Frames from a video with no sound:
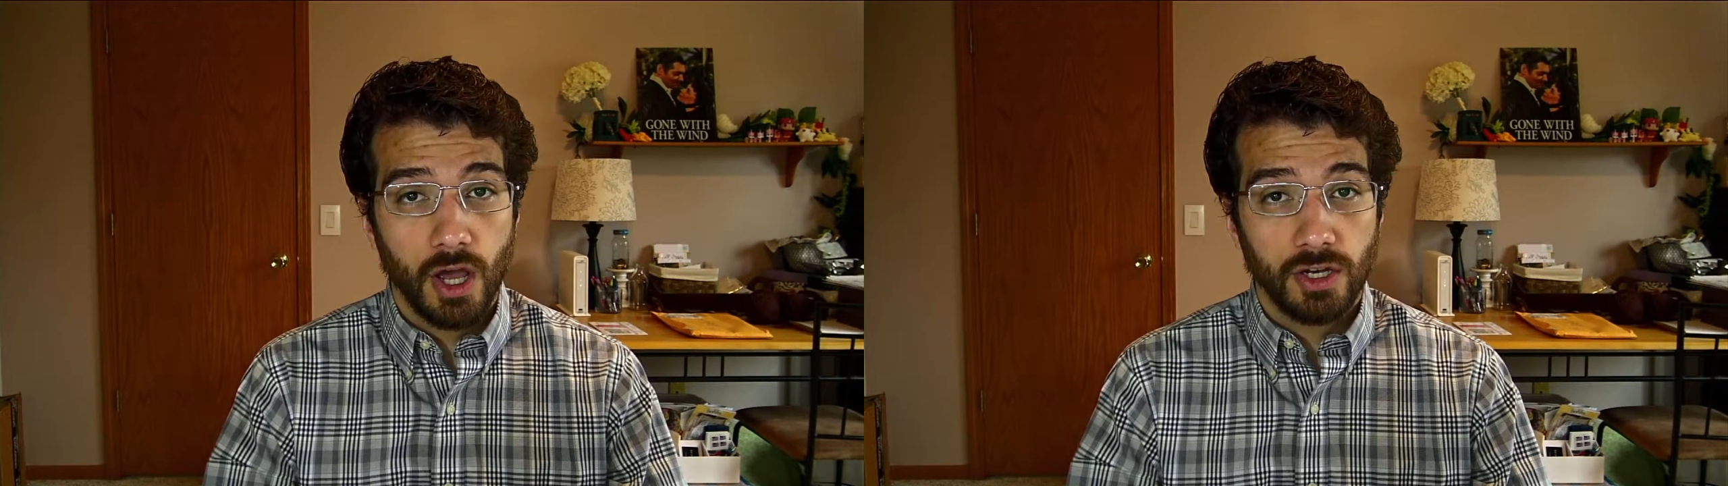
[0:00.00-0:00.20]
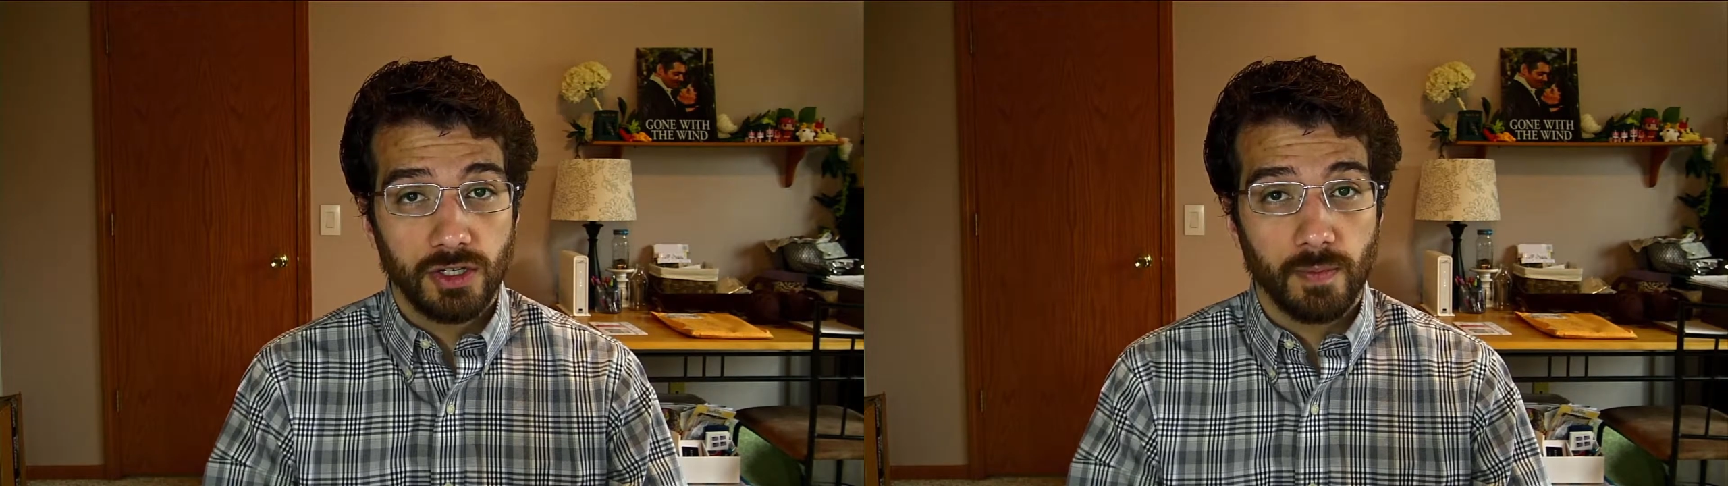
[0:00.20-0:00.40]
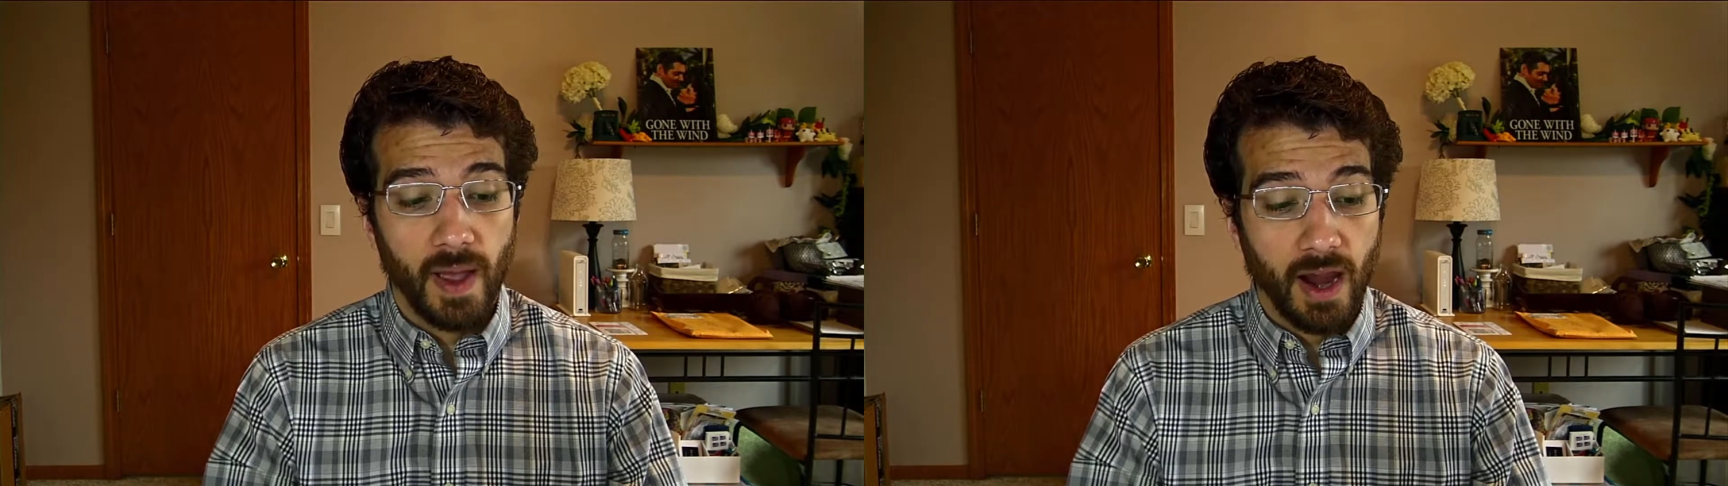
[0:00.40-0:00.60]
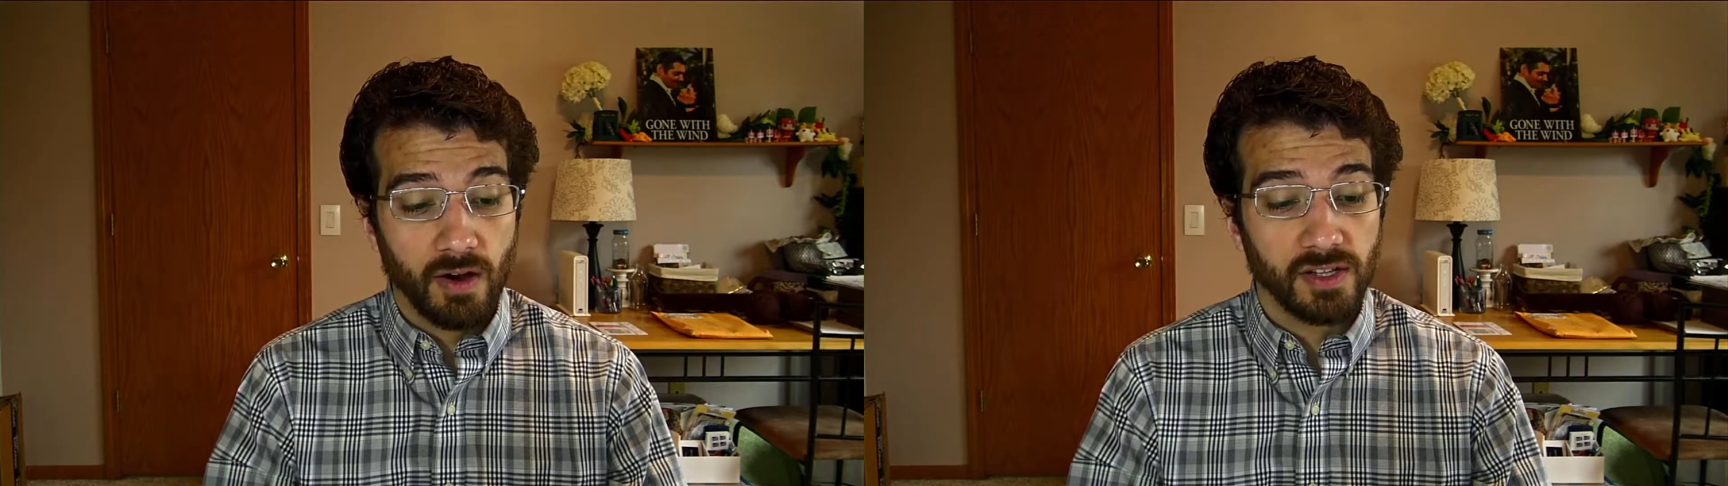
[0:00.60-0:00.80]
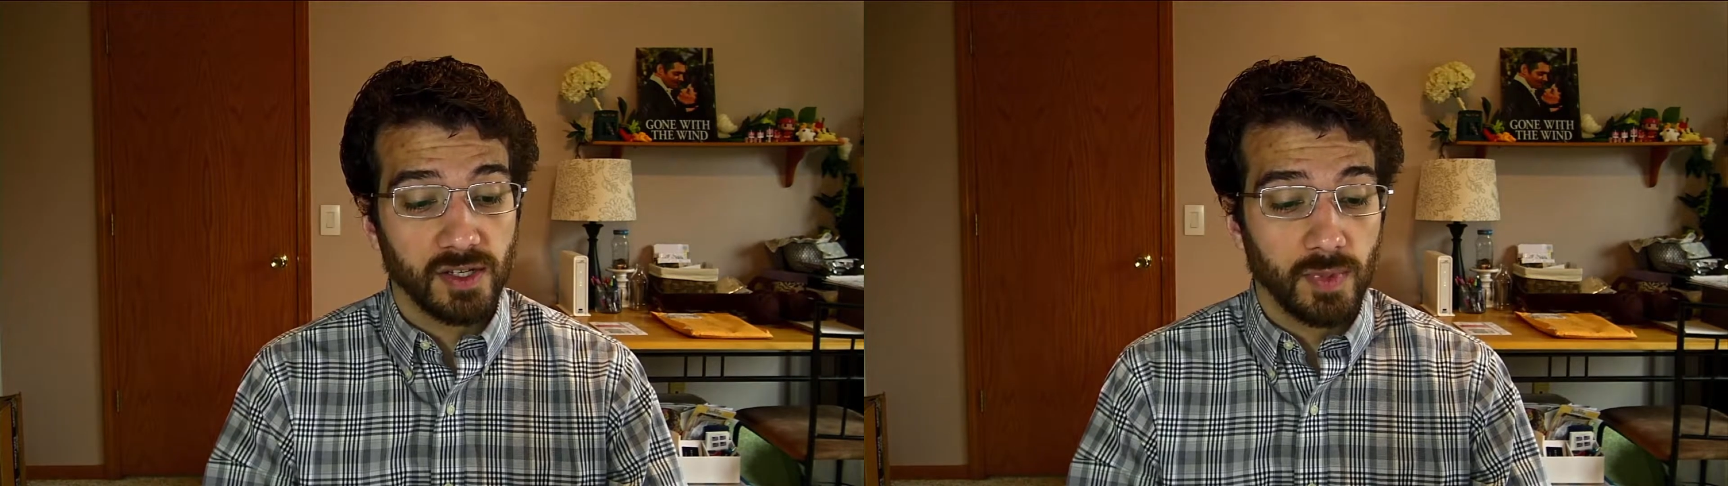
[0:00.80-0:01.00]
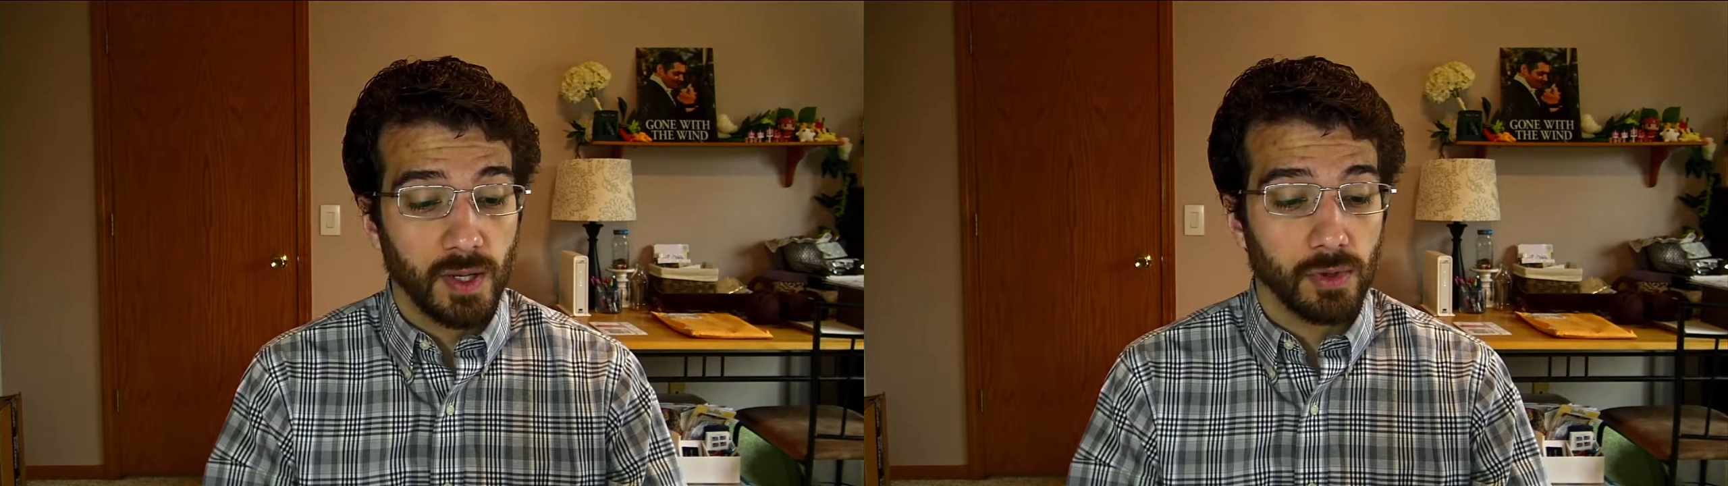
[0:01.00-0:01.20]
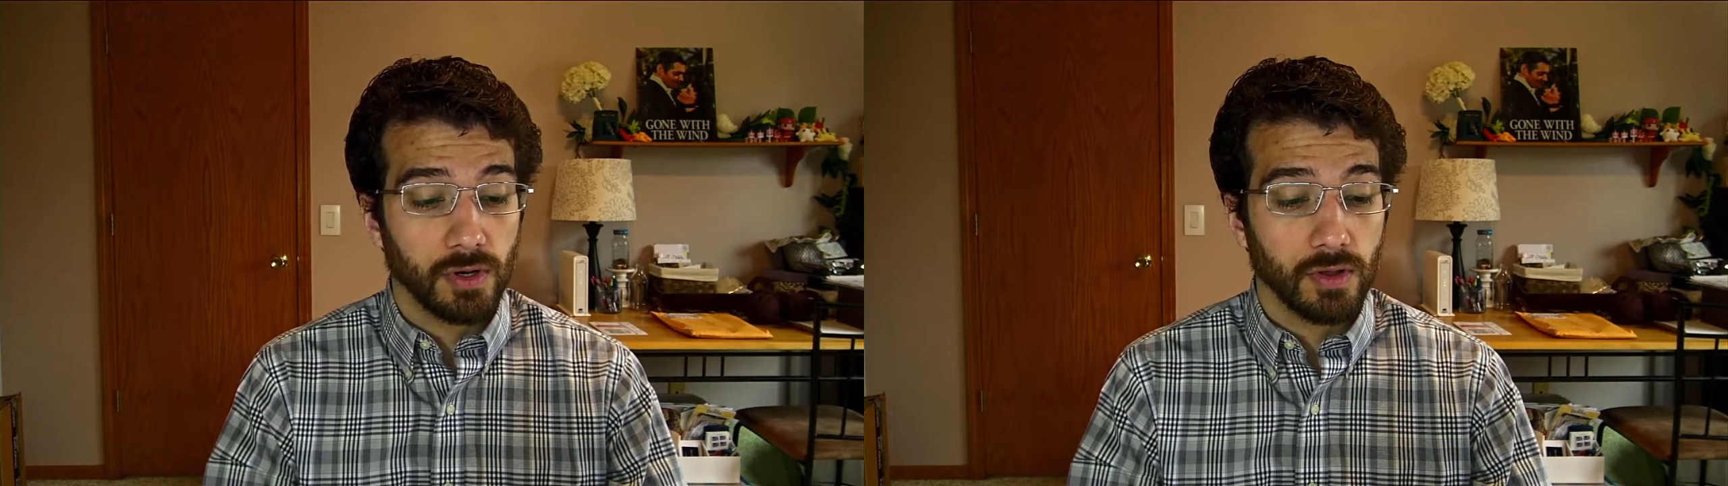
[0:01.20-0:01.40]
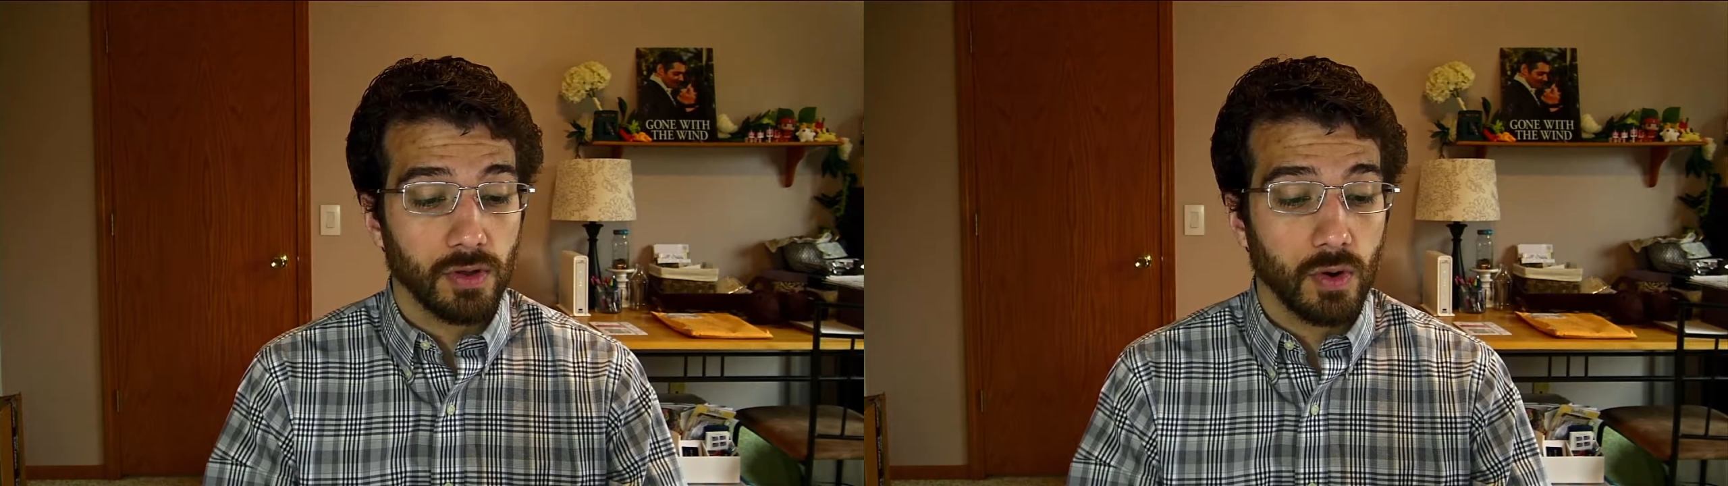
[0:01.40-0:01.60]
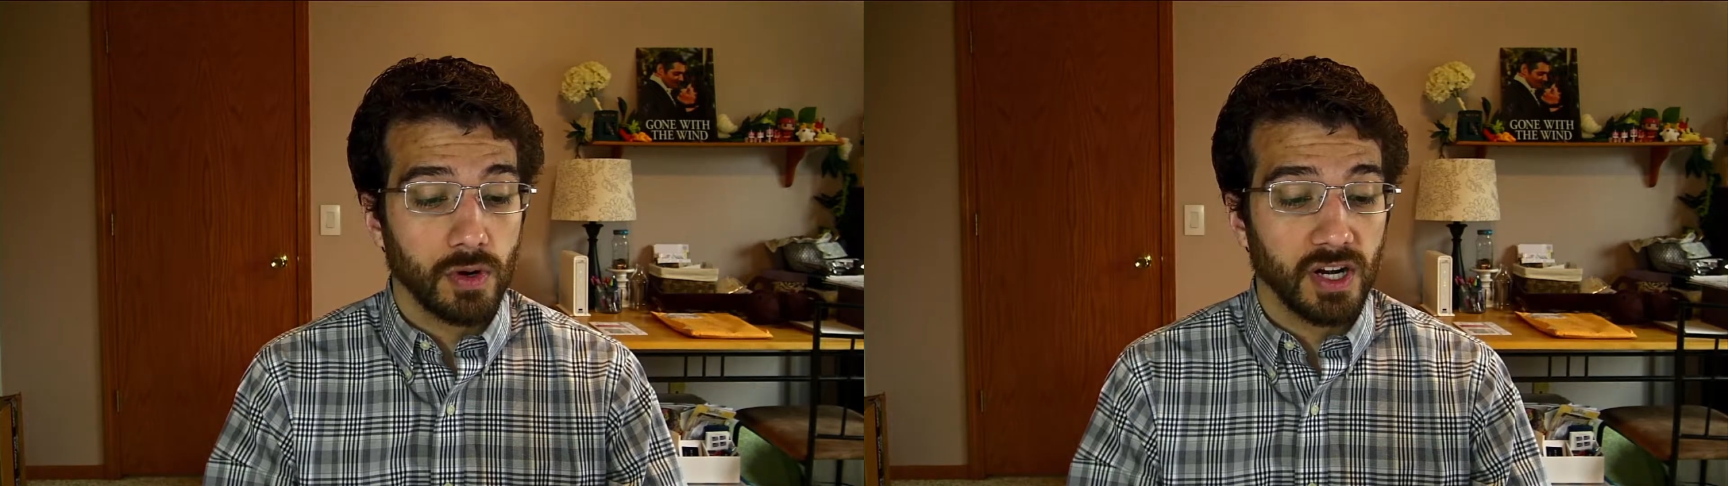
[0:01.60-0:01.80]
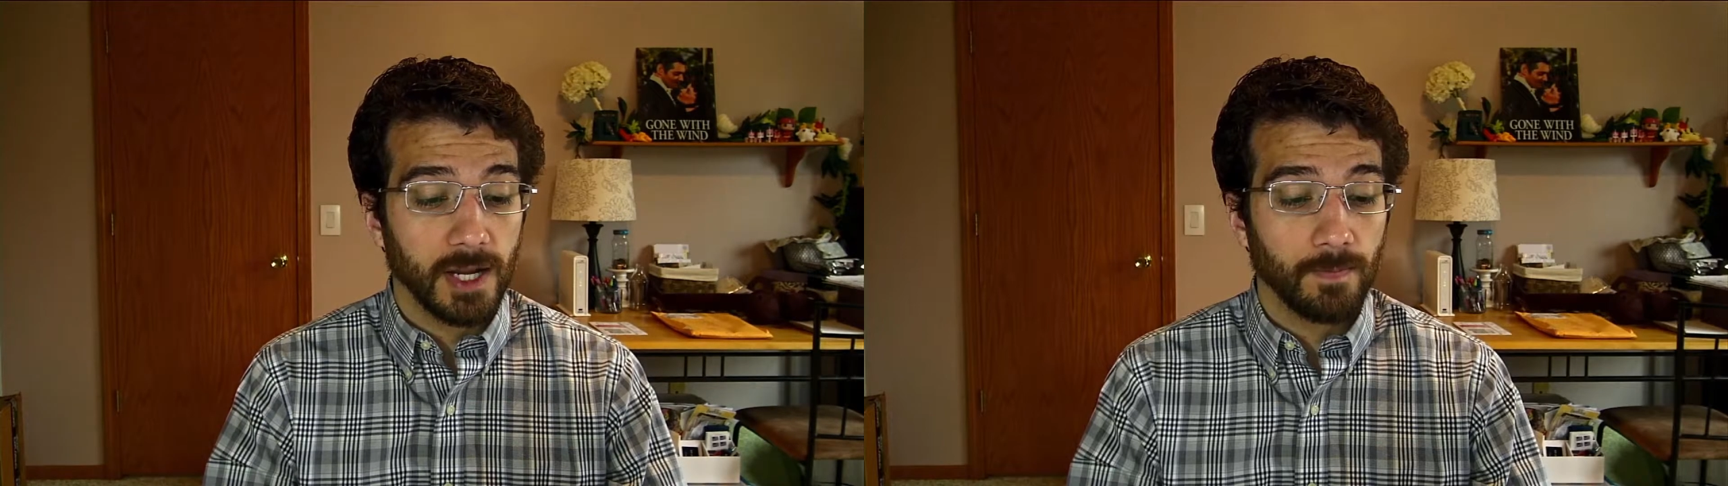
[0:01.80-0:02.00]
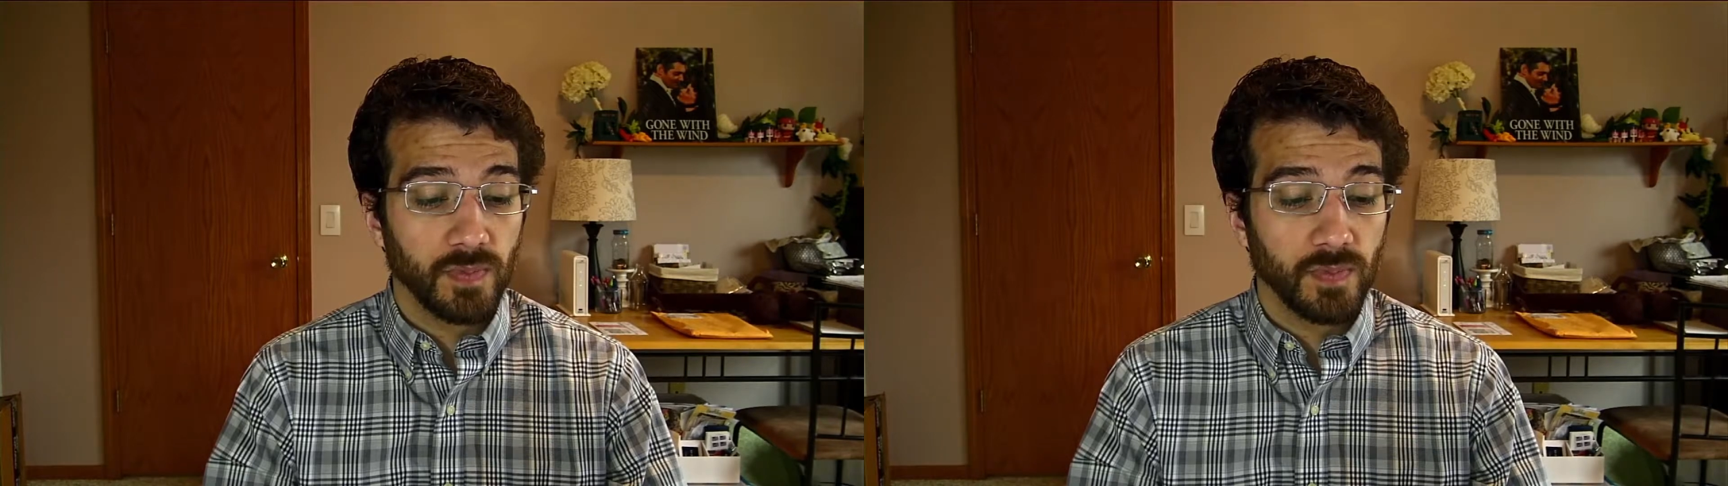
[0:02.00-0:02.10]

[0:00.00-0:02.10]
to parents and people in authority